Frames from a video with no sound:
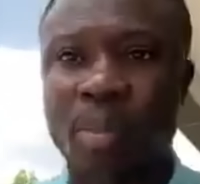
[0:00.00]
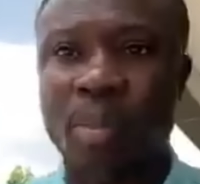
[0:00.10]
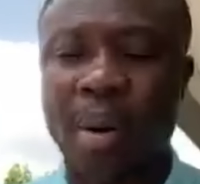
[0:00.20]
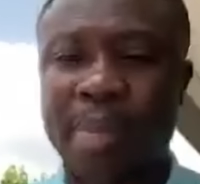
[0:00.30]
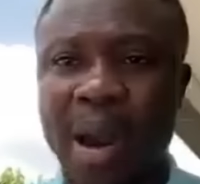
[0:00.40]

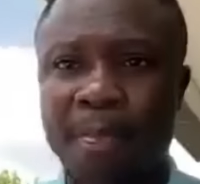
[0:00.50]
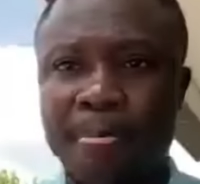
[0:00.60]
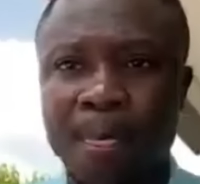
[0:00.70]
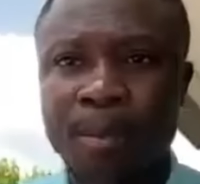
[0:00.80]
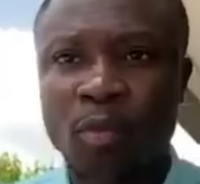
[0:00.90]
umbeba.
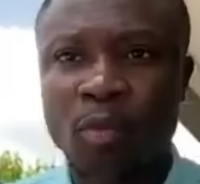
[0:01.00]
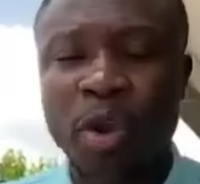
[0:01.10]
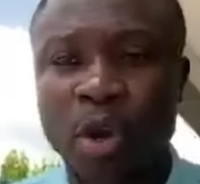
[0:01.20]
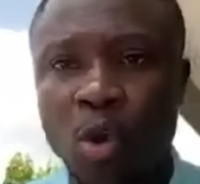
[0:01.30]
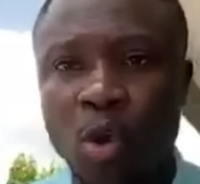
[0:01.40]

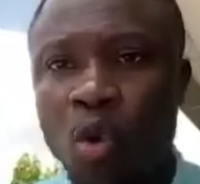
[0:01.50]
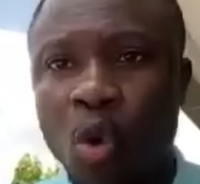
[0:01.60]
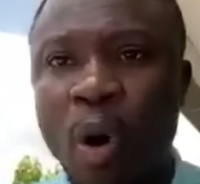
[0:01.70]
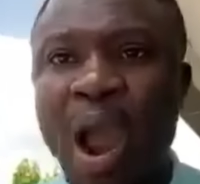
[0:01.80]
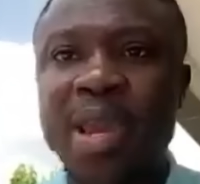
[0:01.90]
We don't know
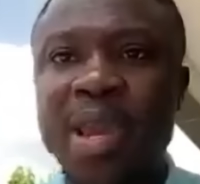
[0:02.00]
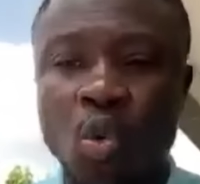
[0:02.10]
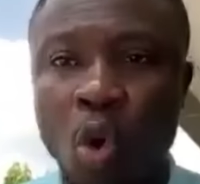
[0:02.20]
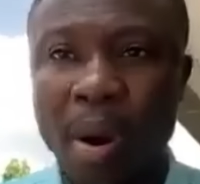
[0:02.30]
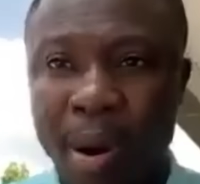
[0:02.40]
why you don't
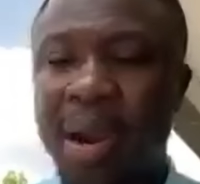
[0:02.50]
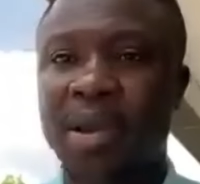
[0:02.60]
know, umbeba.